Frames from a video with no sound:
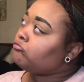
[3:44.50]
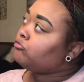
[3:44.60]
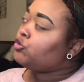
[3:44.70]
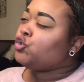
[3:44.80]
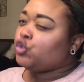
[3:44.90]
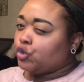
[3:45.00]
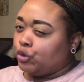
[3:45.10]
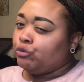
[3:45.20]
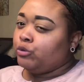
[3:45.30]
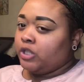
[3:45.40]

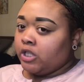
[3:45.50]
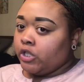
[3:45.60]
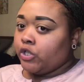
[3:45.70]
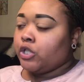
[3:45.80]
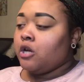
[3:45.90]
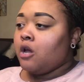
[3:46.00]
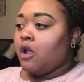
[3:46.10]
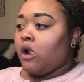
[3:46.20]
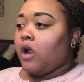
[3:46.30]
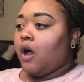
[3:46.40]
June-ish,
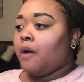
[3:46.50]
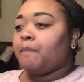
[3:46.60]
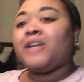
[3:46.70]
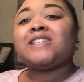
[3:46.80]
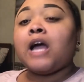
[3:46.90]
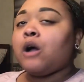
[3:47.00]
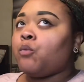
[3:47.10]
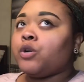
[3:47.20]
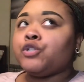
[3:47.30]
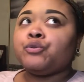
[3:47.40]
because I
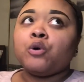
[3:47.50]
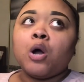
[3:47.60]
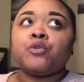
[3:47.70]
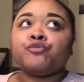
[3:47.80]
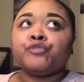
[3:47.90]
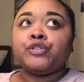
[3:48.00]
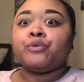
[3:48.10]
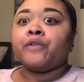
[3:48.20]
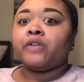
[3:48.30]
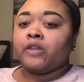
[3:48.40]
want to redo
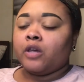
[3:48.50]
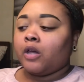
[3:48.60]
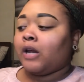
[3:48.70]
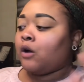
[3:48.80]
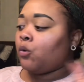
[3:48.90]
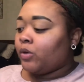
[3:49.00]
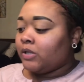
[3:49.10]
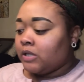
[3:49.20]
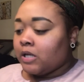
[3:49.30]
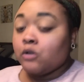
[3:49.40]
everything, and I'll go in
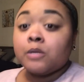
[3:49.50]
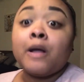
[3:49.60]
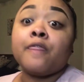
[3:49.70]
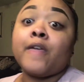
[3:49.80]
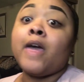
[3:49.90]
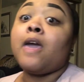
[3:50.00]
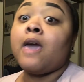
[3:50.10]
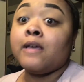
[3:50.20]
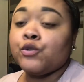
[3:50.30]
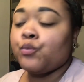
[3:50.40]
details about that
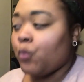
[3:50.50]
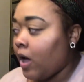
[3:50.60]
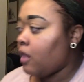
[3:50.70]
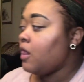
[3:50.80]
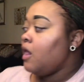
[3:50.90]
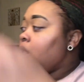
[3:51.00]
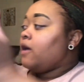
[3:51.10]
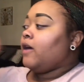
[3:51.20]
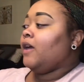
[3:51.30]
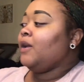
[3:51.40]
as well.
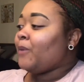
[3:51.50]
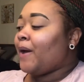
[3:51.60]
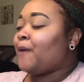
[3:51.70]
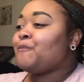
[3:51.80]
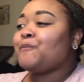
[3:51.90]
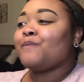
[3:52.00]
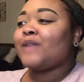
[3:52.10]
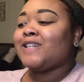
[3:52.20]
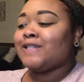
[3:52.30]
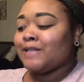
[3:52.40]
Anyway,
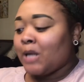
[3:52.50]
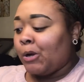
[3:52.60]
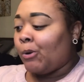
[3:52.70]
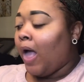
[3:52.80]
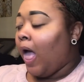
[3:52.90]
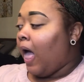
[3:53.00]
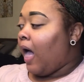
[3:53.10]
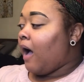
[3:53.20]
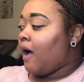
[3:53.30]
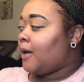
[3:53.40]
so
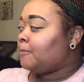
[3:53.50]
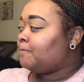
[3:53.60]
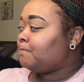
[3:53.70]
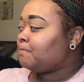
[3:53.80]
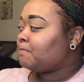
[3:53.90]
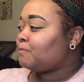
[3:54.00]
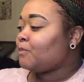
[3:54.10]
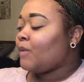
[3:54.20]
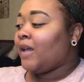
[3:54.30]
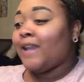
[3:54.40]
a
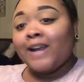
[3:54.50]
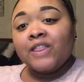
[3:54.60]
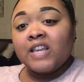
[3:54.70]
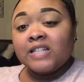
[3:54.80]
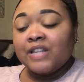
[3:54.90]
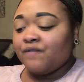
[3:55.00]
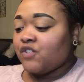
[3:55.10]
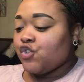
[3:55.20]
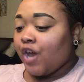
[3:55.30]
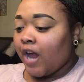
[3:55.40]
lot of things have
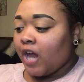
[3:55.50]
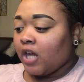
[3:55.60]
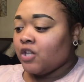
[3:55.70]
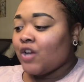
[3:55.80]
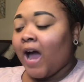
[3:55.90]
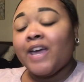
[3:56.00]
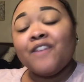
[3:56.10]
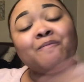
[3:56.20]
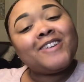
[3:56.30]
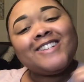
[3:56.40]
changed. I
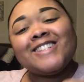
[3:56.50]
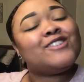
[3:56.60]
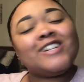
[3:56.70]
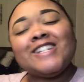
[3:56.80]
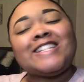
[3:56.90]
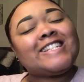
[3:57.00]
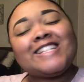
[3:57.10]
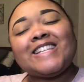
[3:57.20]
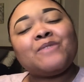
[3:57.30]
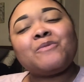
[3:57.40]
have been still
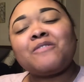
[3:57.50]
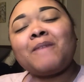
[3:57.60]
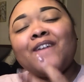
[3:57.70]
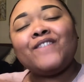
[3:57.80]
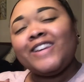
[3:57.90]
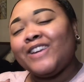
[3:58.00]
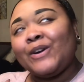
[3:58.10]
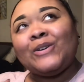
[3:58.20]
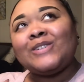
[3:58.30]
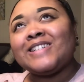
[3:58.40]
consistent with my
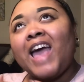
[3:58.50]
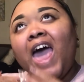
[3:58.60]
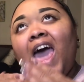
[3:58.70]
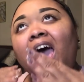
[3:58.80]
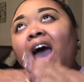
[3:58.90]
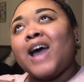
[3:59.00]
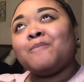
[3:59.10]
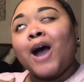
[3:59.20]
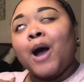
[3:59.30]
videos. I'm